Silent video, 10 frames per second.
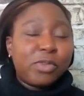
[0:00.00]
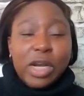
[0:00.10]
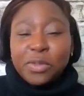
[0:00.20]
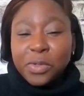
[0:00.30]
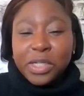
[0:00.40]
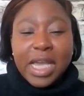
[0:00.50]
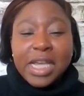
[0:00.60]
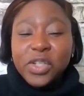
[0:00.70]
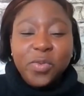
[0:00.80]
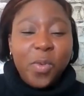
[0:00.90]

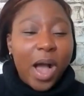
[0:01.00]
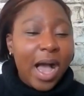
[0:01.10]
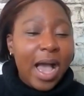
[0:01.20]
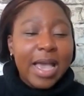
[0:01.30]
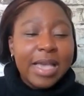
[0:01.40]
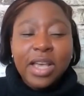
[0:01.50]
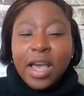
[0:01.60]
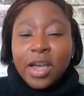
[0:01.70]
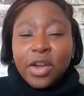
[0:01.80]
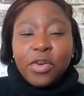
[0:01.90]
Transportation-wise,
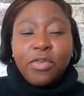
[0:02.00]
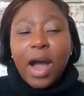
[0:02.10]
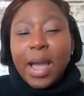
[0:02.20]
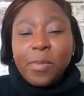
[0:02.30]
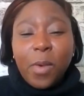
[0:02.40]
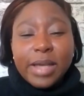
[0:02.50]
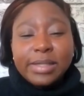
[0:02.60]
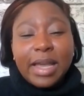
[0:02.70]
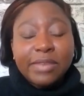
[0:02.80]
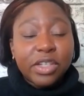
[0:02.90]

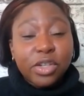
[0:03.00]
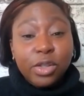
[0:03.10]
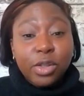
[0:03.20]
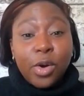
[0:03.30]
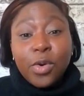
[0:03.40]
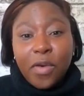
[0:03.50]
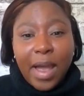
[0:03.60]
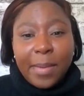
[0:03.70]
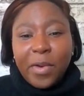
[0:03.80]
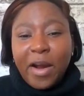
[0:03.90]
crime-wise, they have such a low
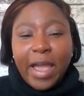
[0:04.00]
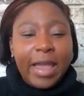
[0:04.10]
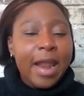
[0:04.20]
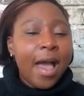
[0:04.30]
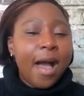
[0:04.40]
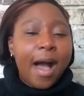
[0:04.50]
crime rate.